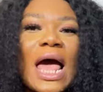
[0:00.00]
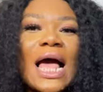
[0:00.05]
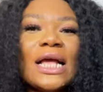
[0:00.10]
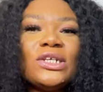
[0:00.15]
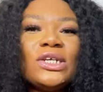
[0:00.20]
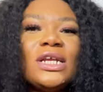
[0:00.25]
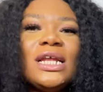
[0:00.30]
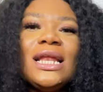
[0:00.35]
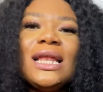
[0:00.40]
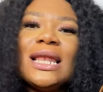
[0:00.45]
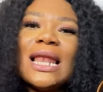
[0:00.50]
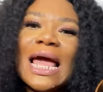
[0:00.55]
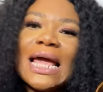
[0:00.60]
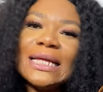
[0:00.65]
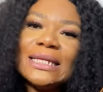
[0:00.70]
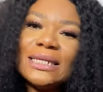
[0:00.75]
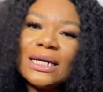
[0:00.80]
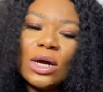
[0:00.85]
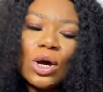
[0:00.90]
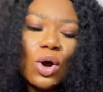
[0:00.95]
I actually
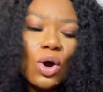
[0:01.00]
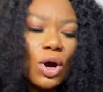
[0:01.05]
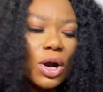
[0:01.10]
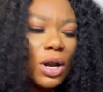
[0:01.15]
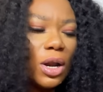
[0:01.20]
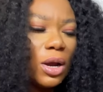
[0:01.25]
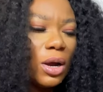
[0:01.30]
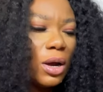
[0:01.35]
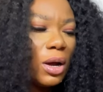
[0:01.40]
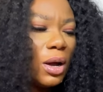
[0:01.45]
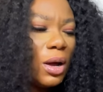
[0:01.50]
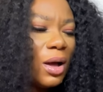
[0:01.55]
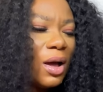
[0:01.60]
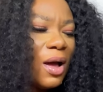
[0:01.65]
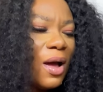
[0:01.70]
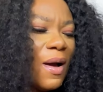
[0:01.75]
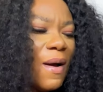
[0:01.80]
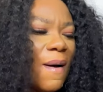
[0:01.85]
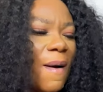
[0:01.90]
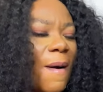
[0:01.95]
like the color,
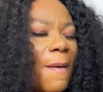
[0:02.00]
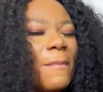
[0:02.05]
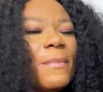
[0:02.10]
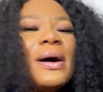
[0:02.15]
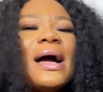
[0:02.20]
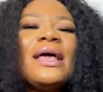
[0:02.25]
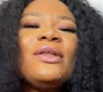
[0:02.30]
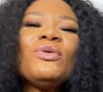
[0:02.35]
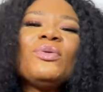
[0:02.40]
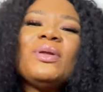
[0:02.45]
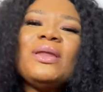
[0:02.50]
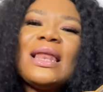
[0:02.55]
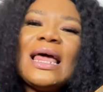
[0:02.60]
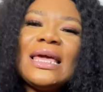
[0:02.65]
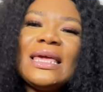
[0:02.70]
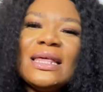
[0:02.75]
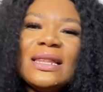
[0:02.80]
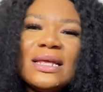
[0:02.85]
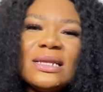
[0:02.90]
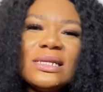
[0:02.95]
but I don't
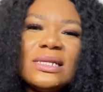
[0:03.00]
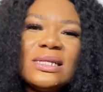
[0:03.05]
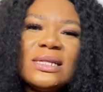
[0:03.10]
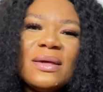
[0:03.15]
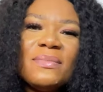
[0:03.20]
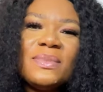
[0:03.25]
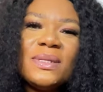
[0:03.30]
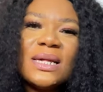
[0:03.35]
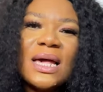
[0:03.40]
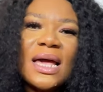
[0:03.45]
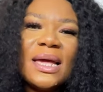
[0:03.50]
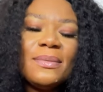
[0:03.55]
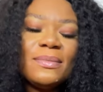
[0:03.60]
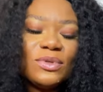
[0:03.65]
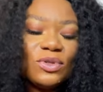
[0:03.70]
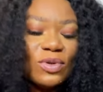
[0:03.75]
like it at the same time.